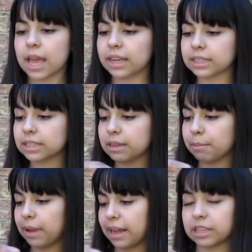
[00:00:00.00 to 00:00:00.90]
And this is in
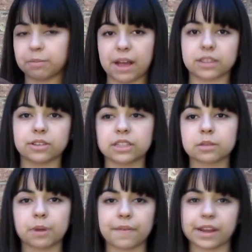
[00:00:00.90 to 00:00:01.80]
Blackest Black, so this is
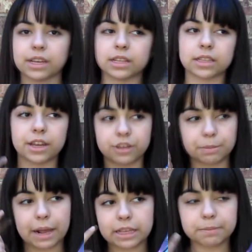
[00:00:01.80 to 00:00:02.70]
perfect because I use
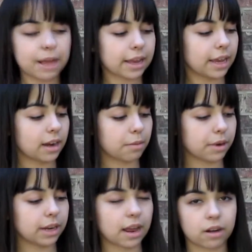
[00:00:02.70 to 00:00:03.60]
Blackest Black and I'm
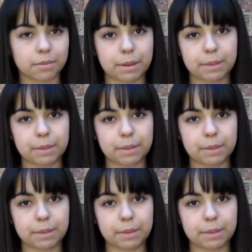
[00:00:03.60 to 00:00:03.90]
running out of my